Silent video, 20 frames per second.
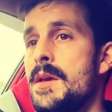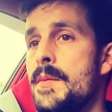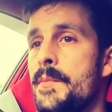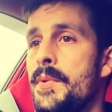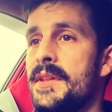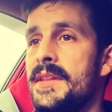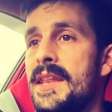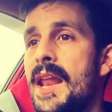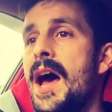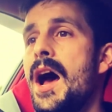
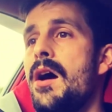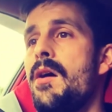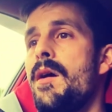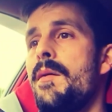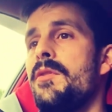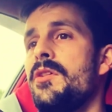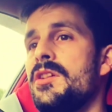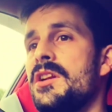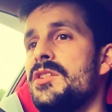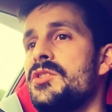But now
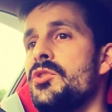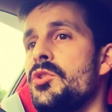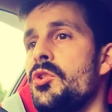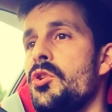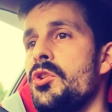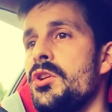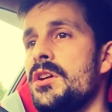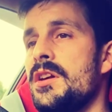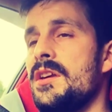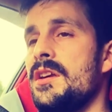I'm gonna
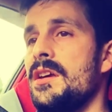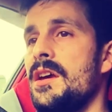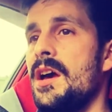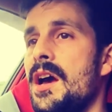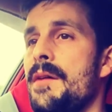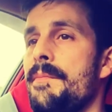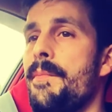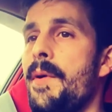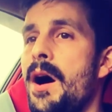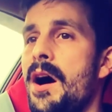talk
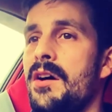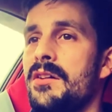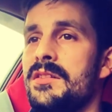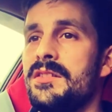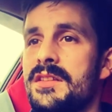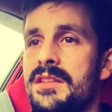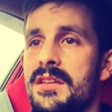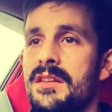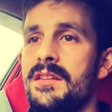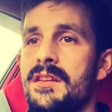about
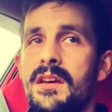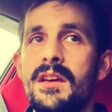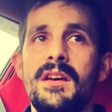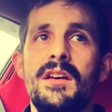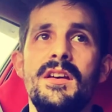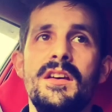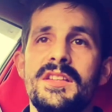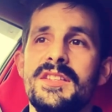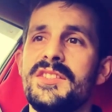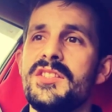
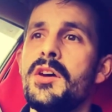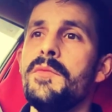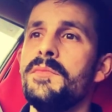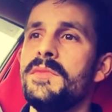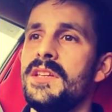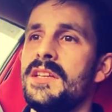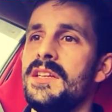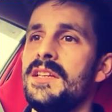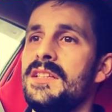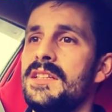
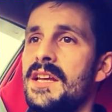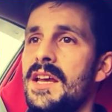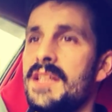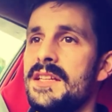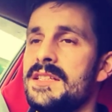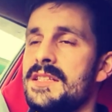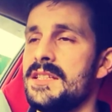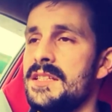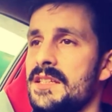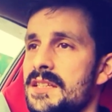something
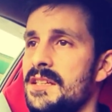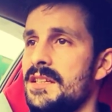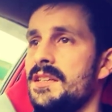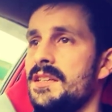that